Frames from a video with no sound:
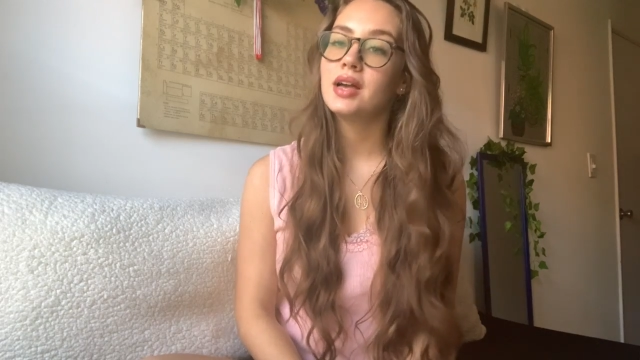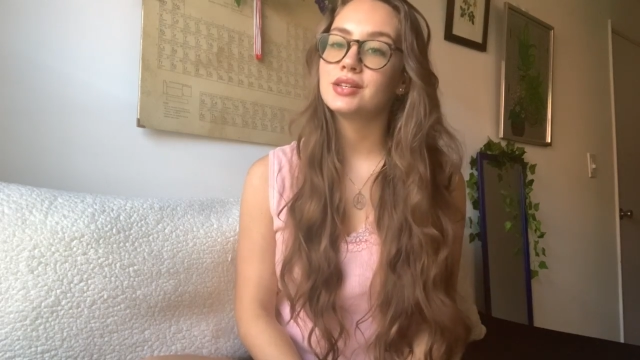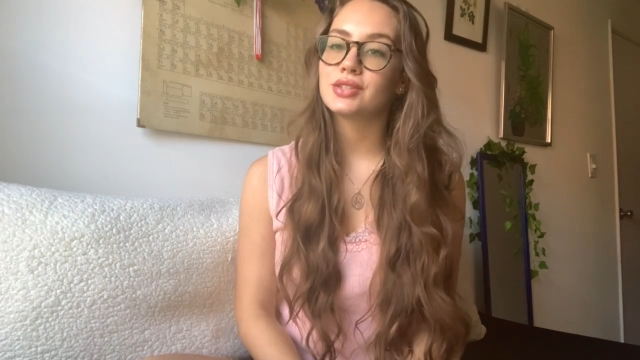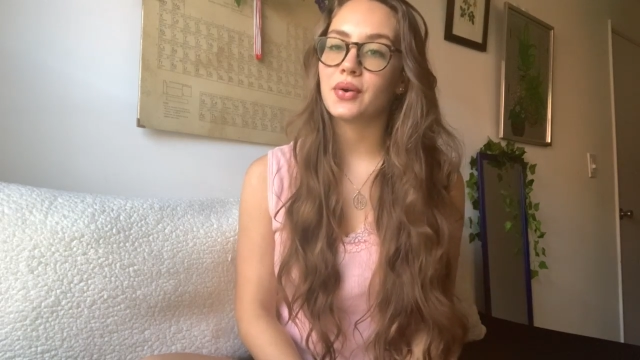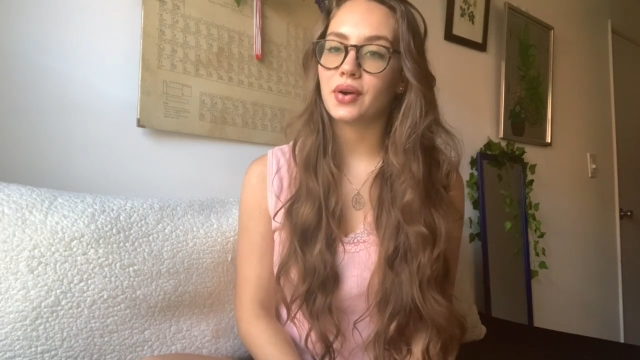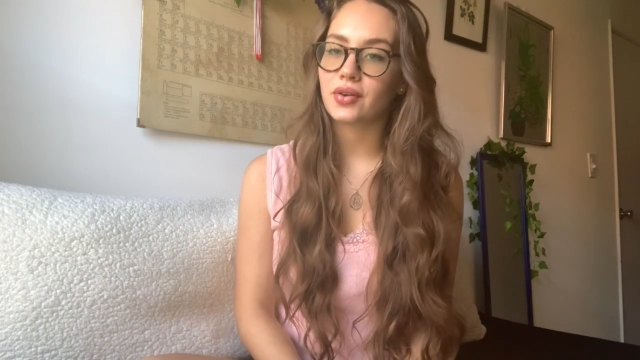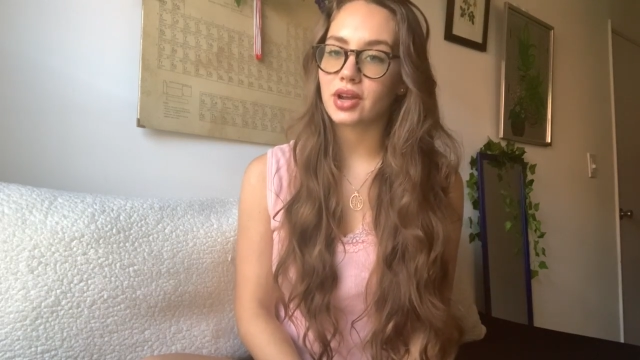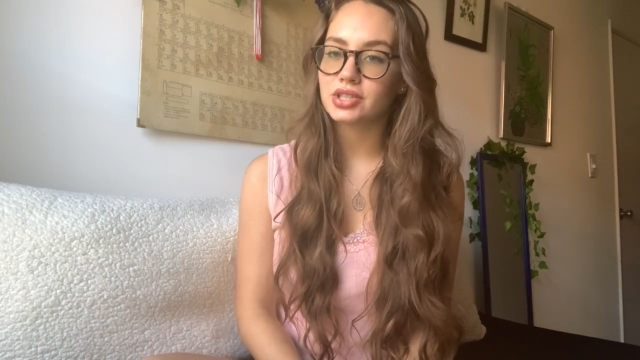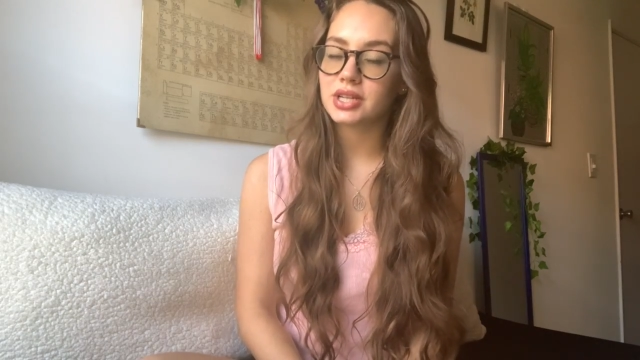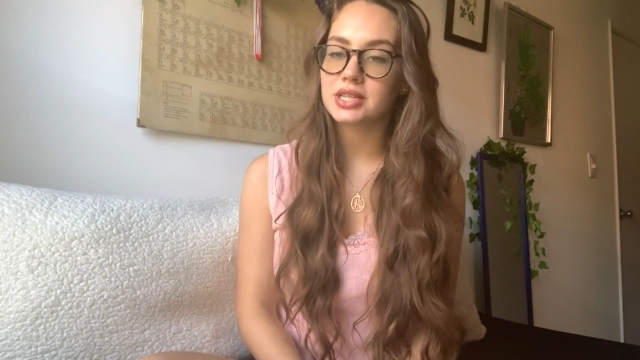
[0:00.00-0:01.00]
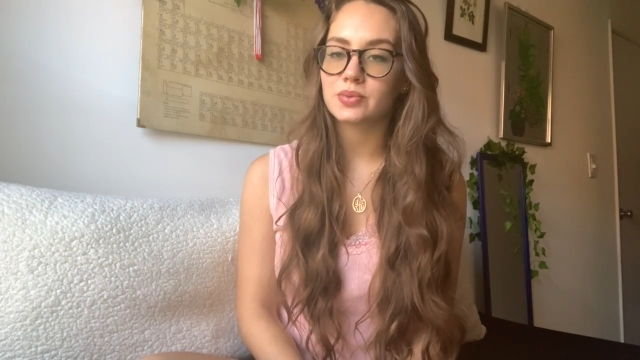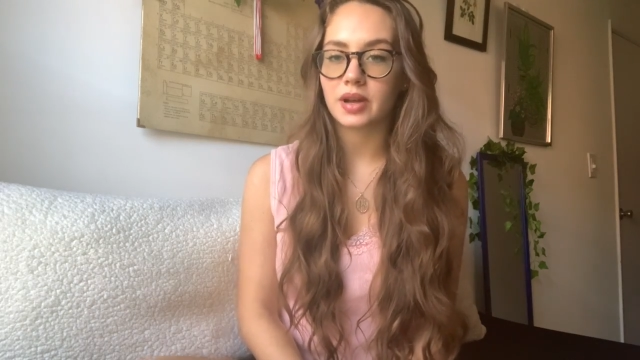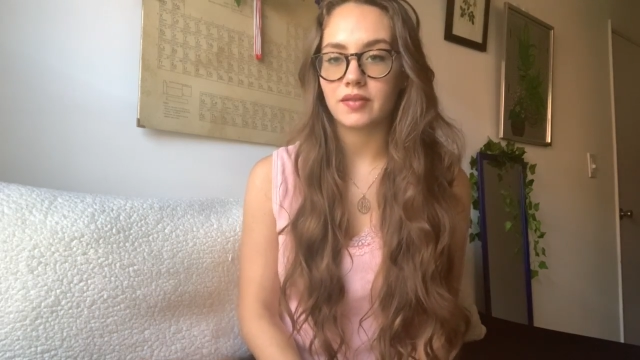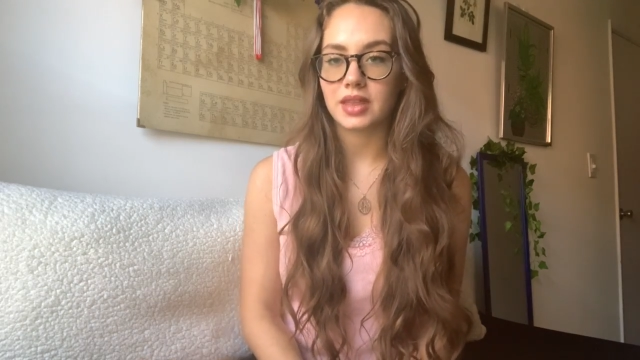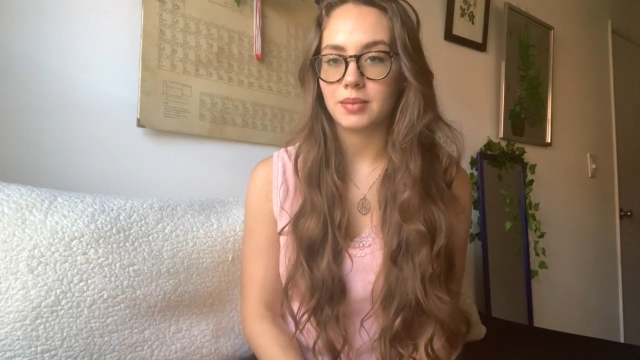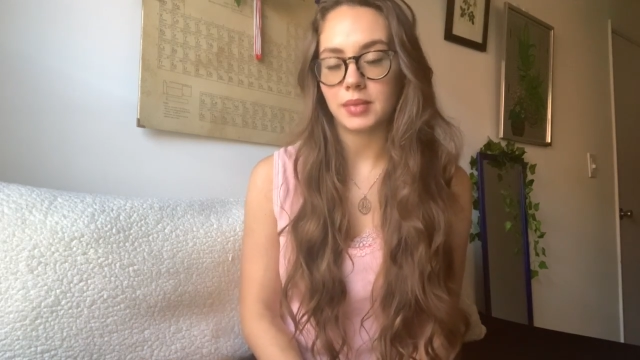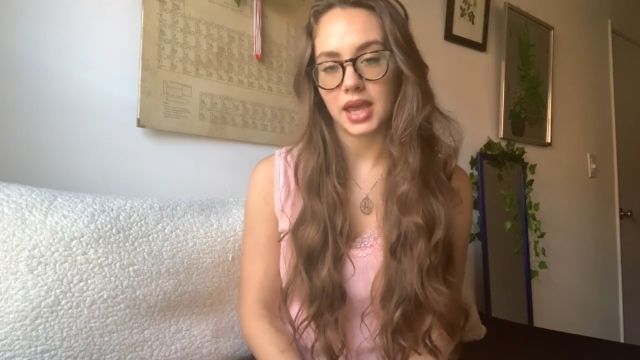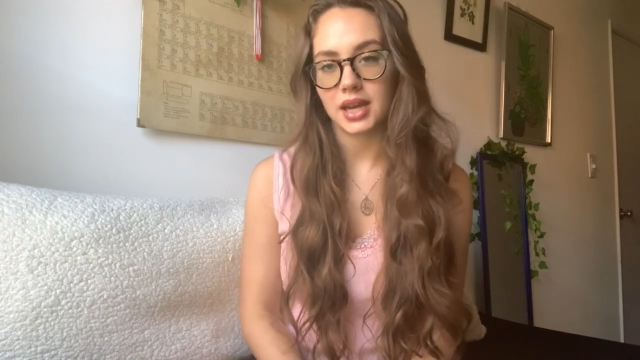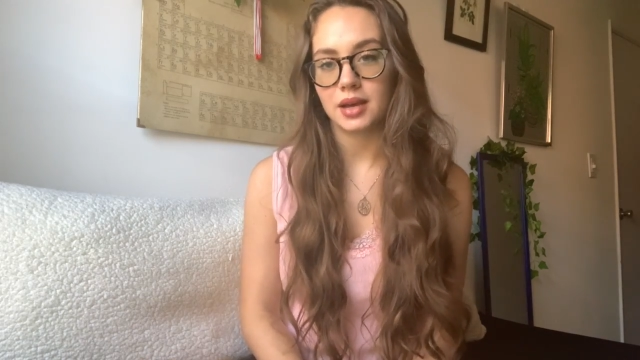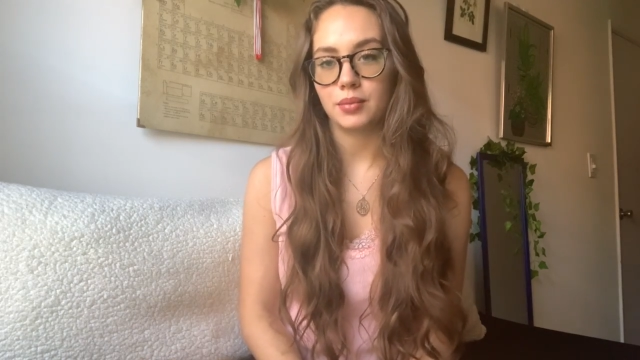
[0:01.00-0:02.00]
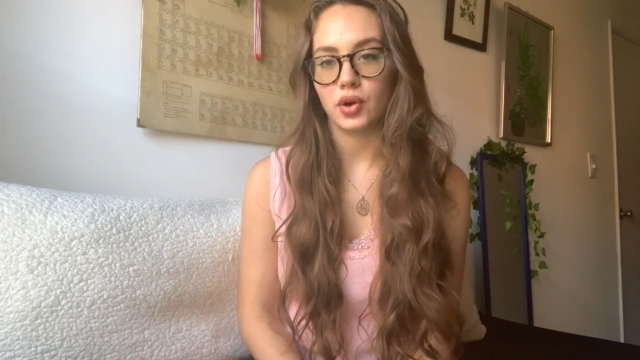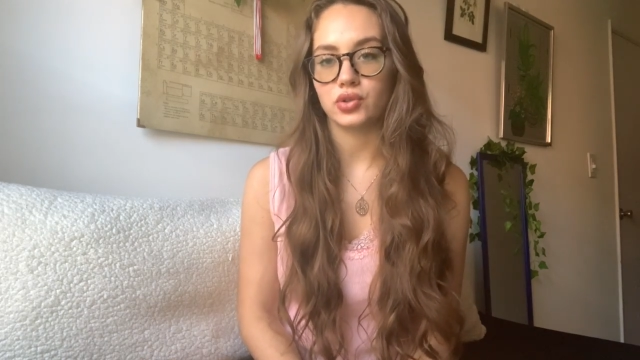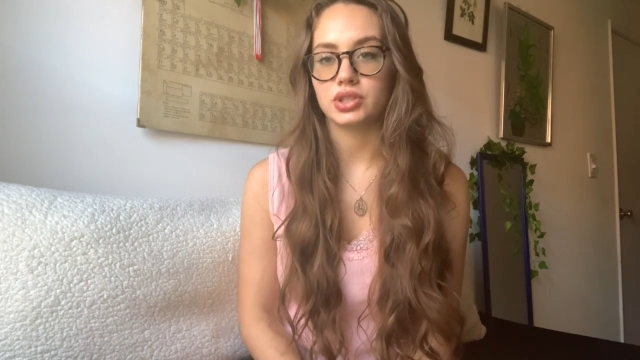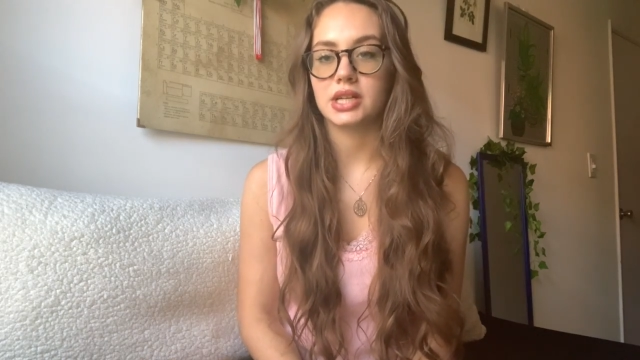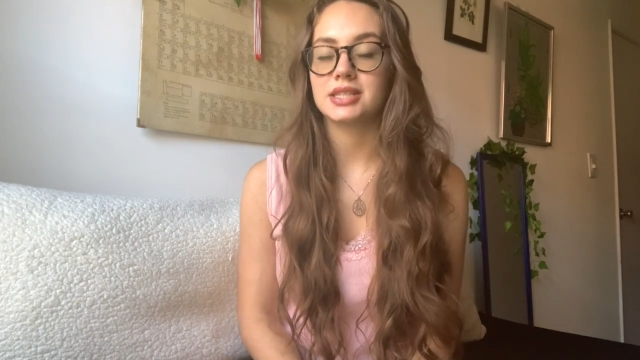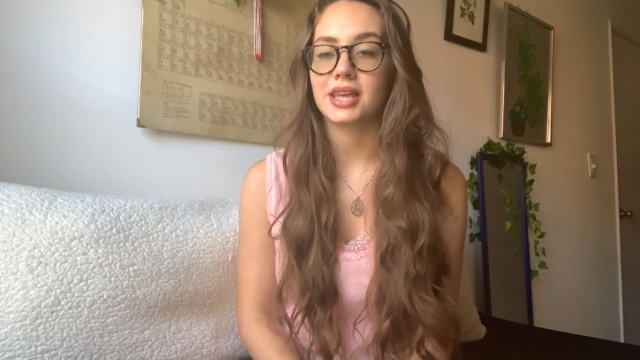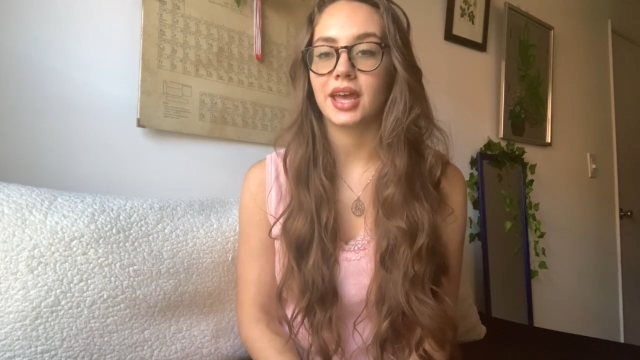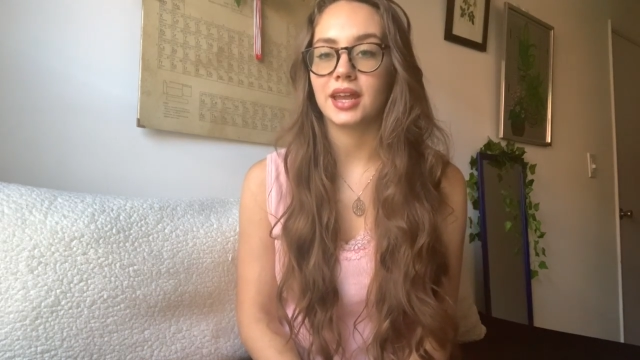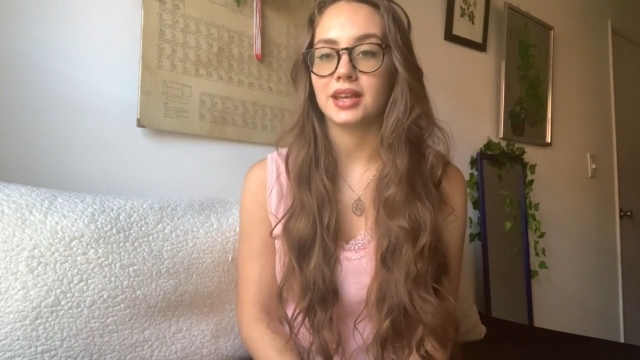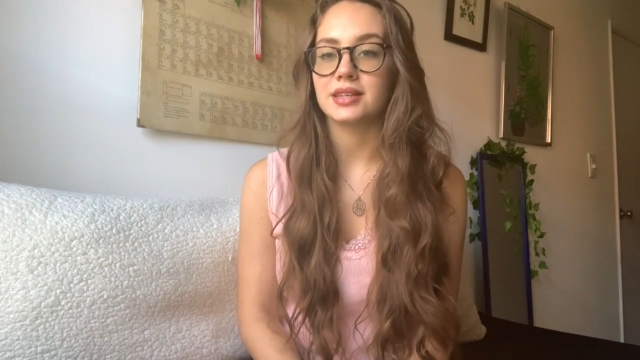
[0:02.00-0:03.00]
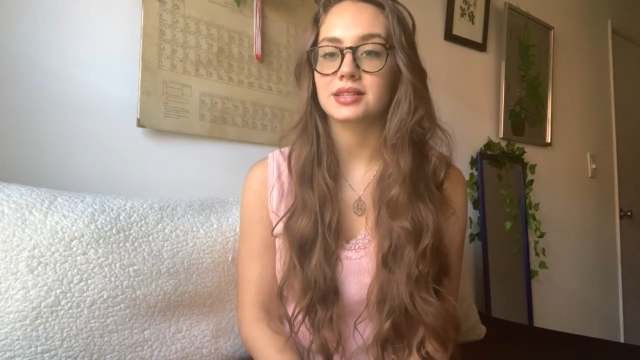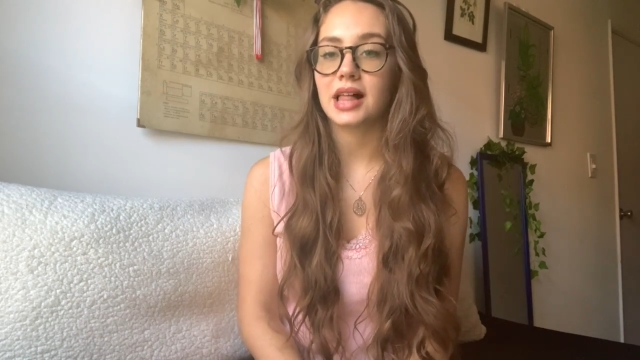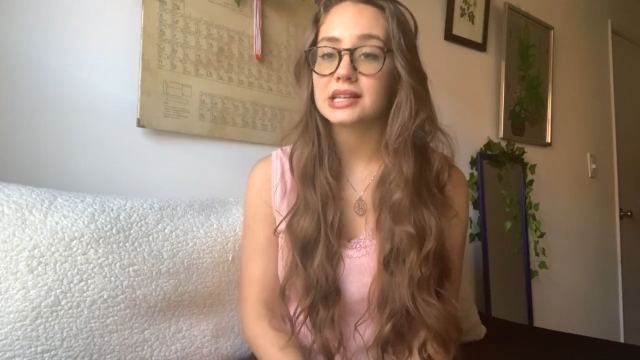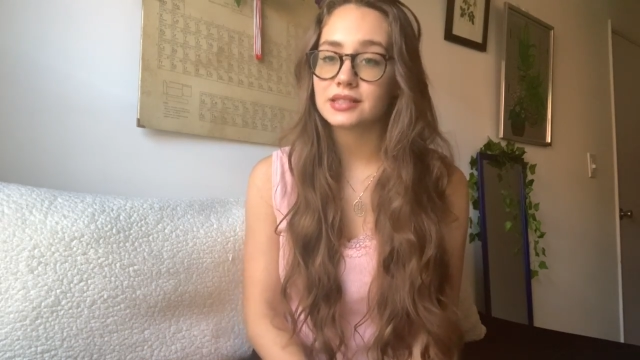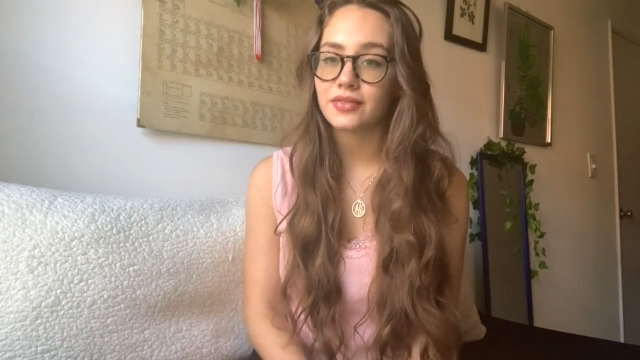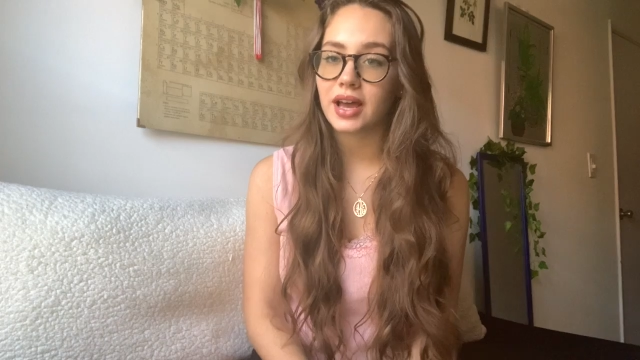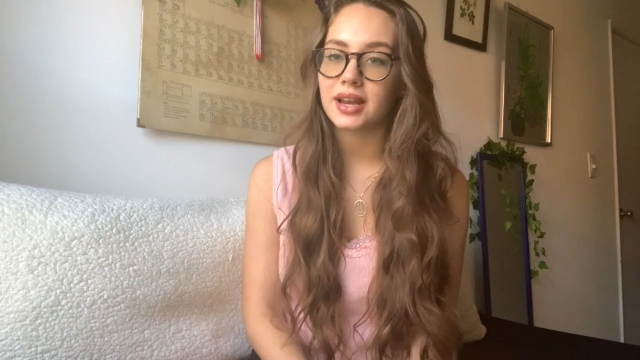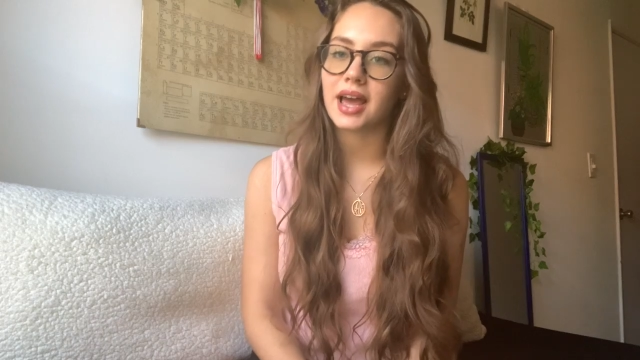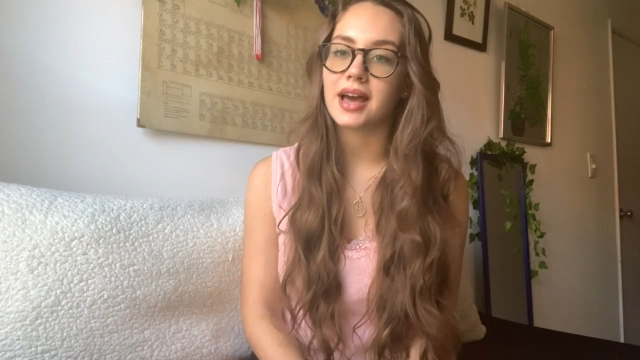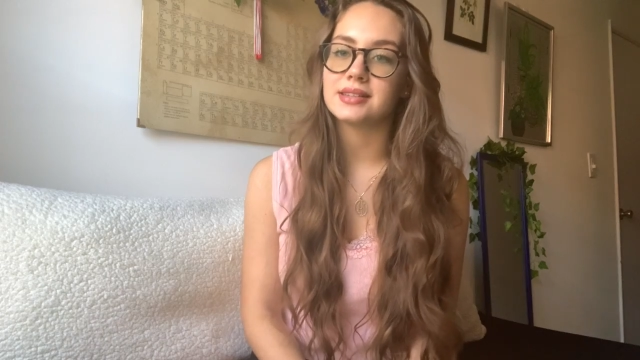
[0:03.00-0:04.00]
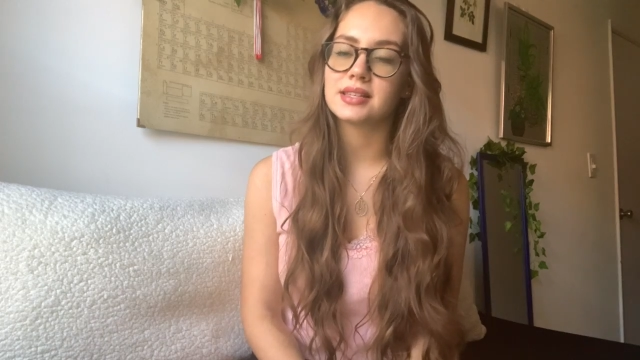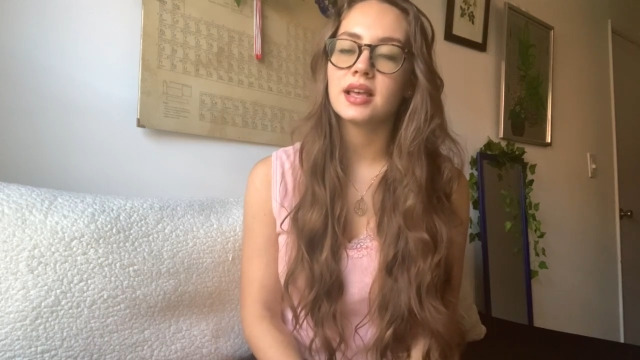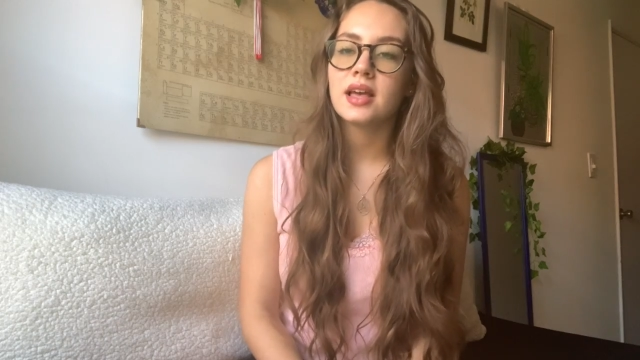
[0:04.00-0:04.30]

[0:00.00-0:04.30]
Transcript: So, aggression is one of the main emotions and is classified as